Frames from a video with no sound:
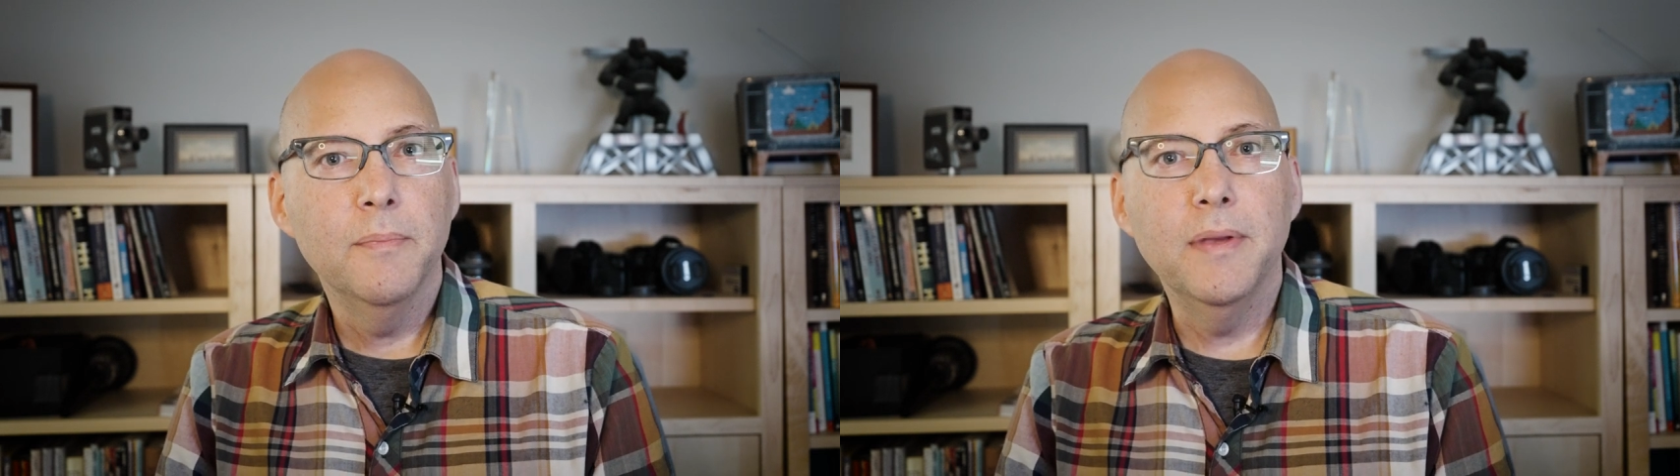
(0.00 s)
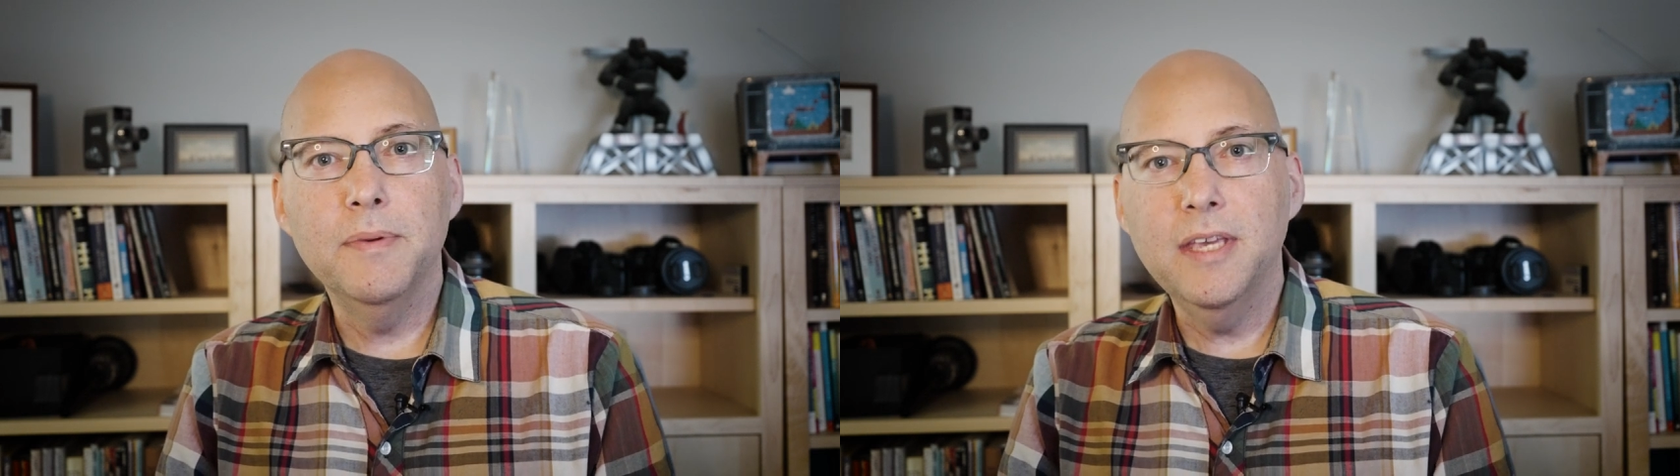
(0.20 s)

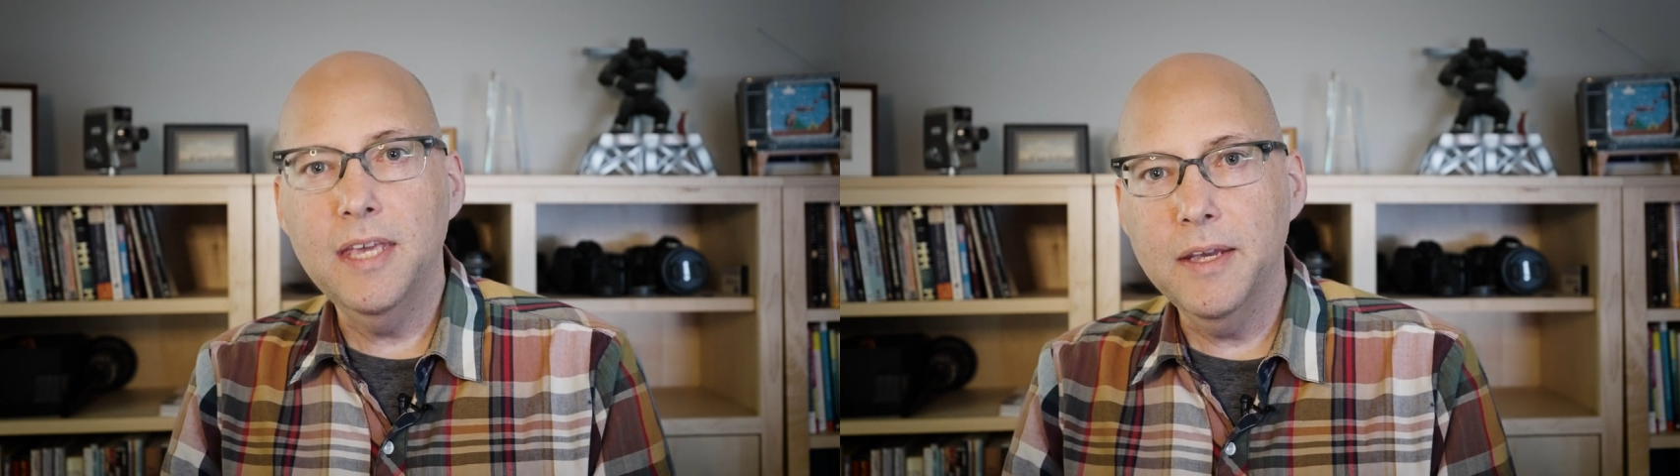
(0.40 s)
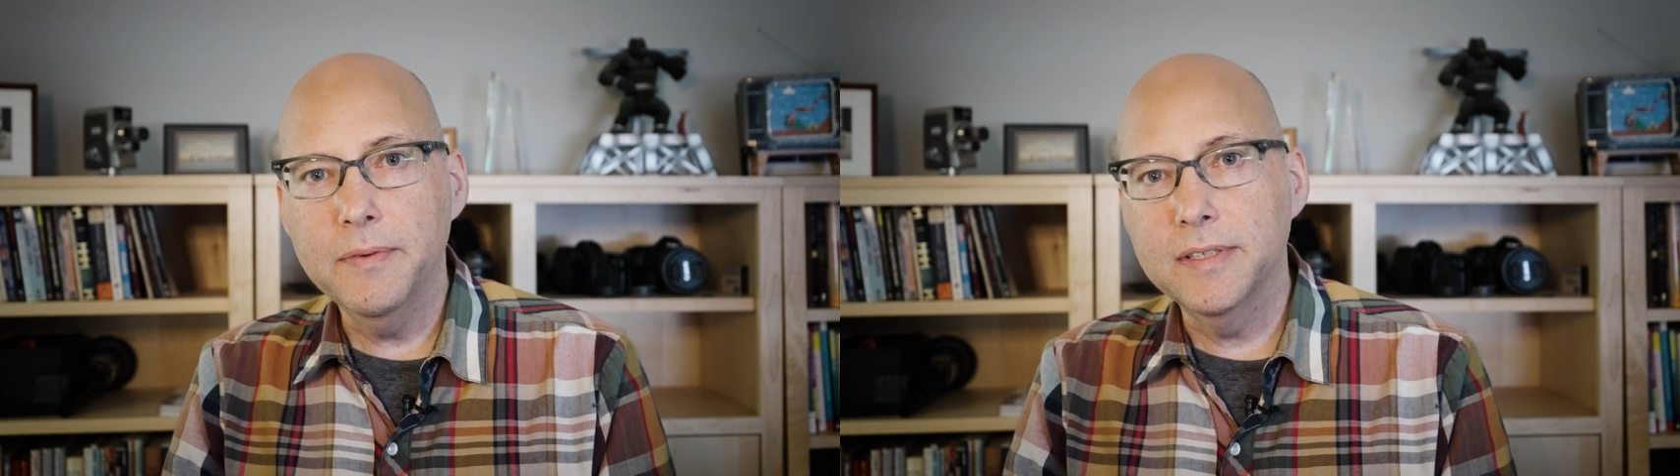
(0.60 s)
Maybe
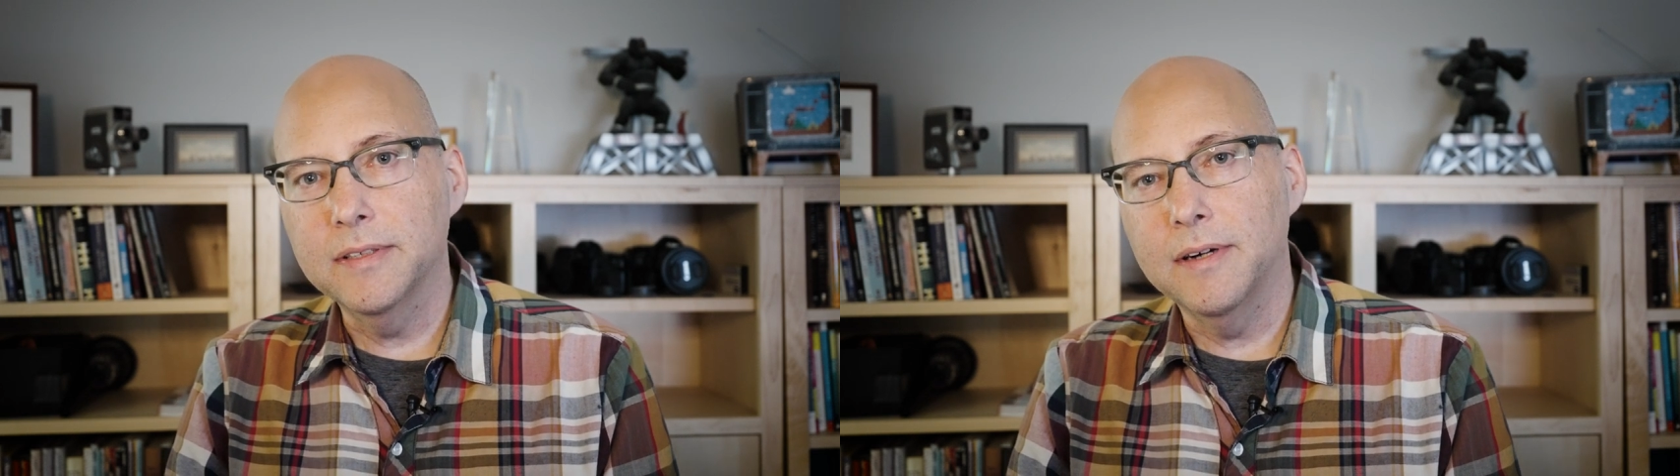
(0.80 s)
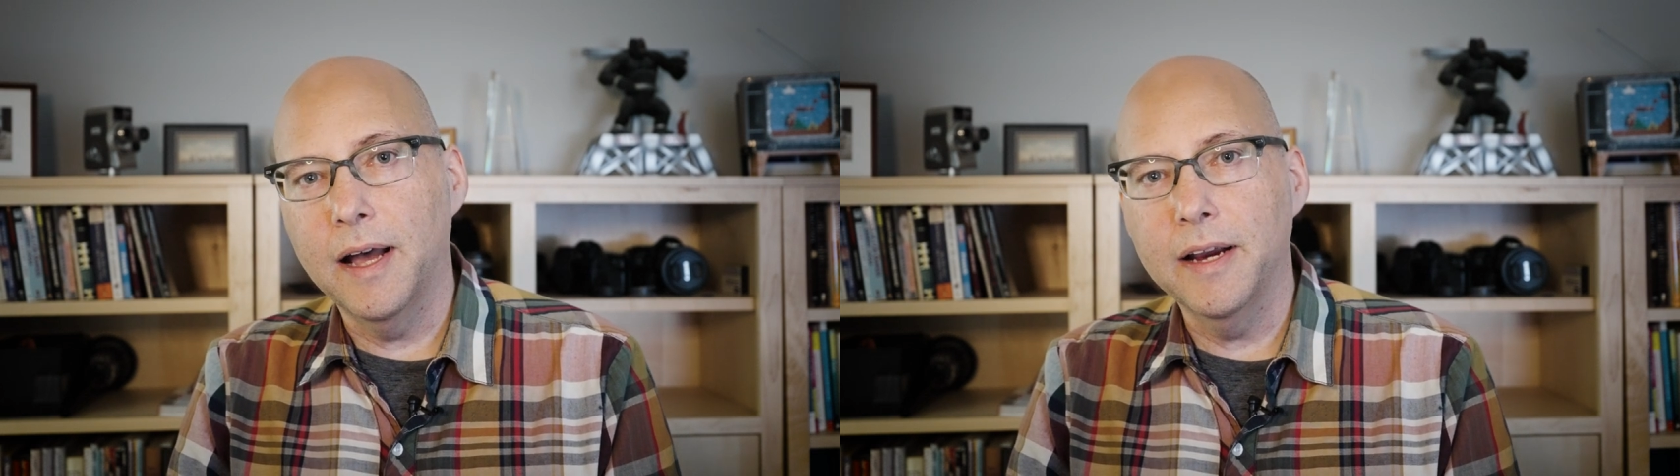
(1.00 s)
he was
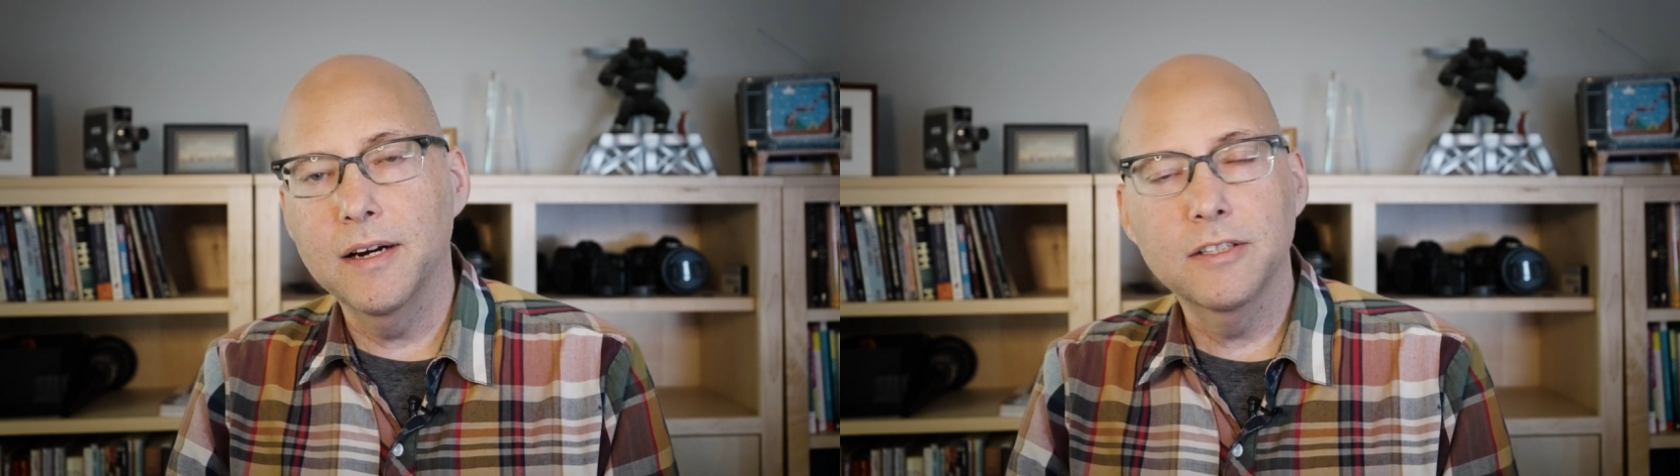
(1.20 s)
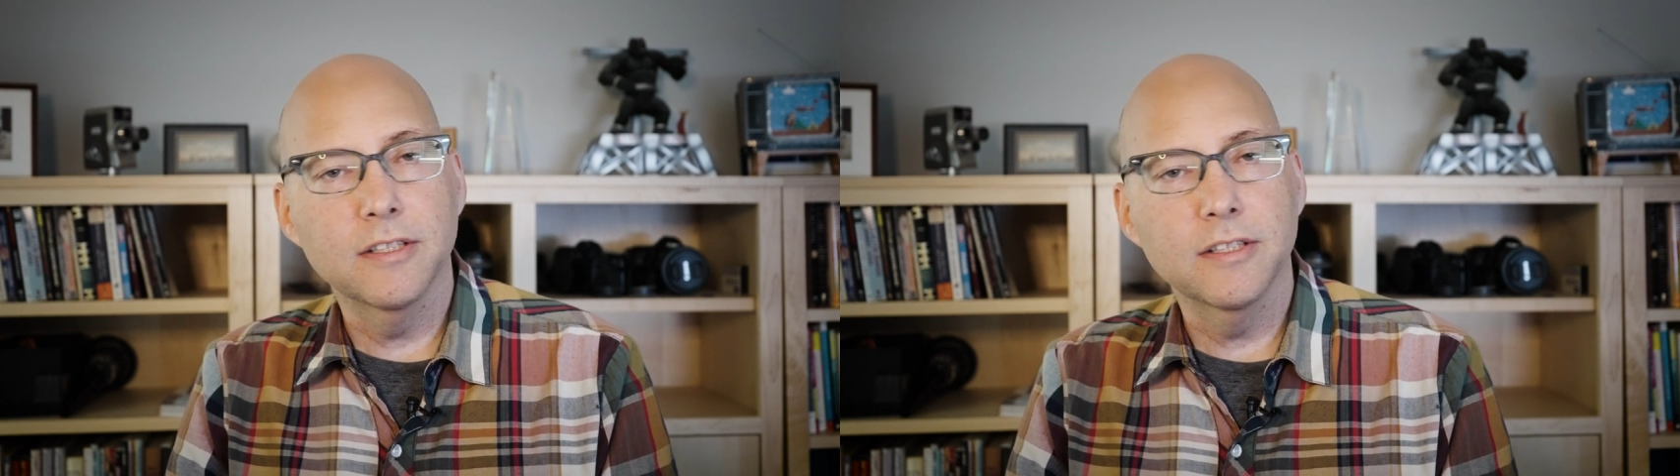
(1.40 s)
a liar,